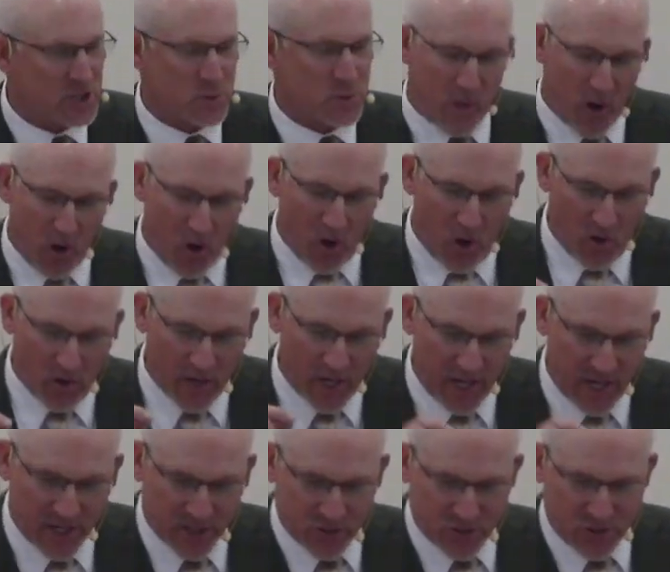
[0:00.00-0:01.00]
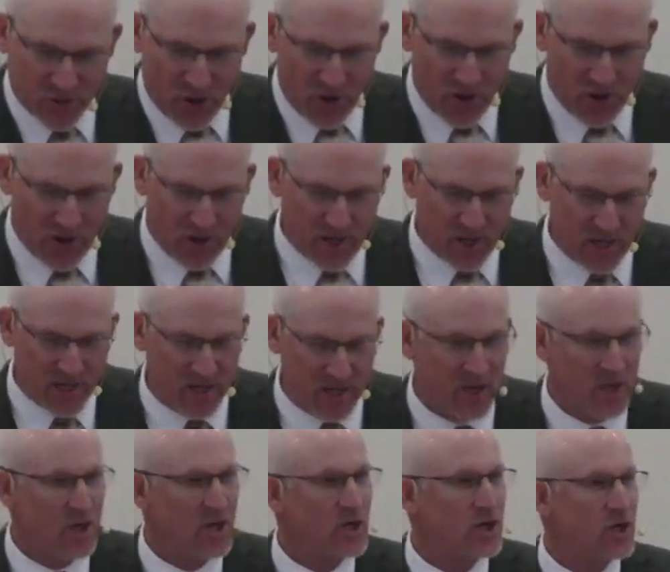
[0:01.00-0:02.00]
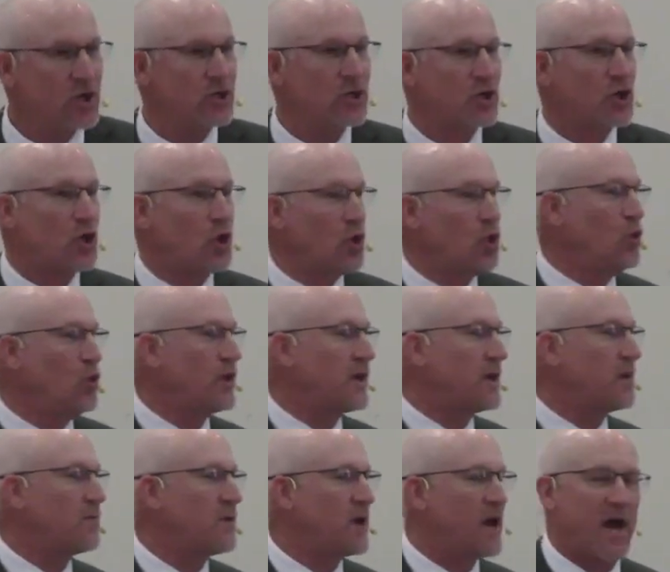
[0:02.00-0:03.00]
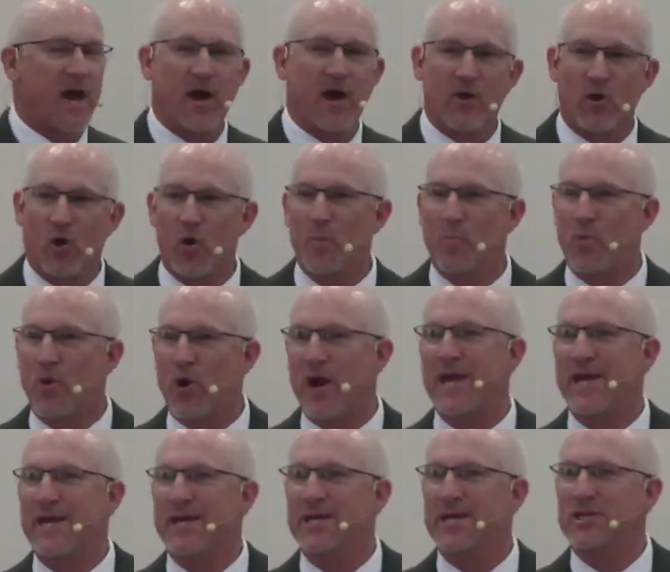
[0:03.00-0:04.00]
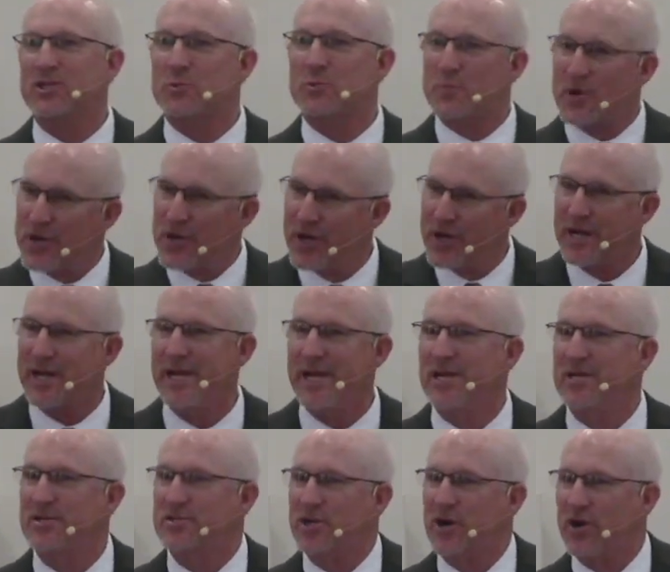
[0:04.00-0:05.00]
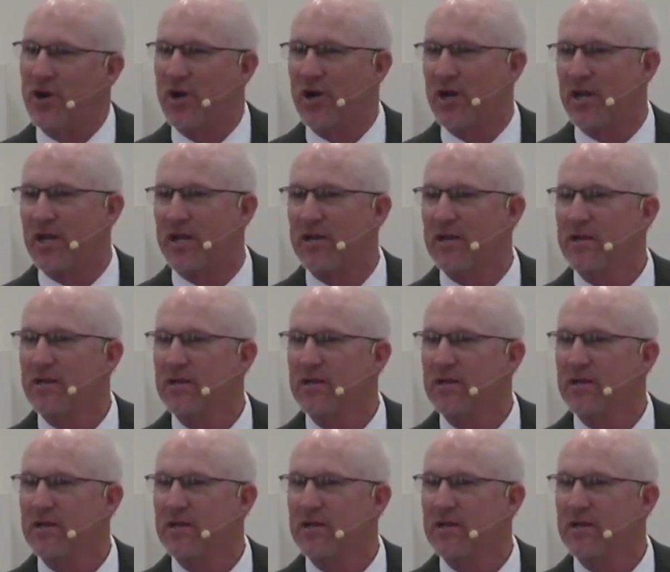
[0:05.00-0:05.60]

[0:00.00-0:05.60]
Paul externally could cool him down or break his spirit internally.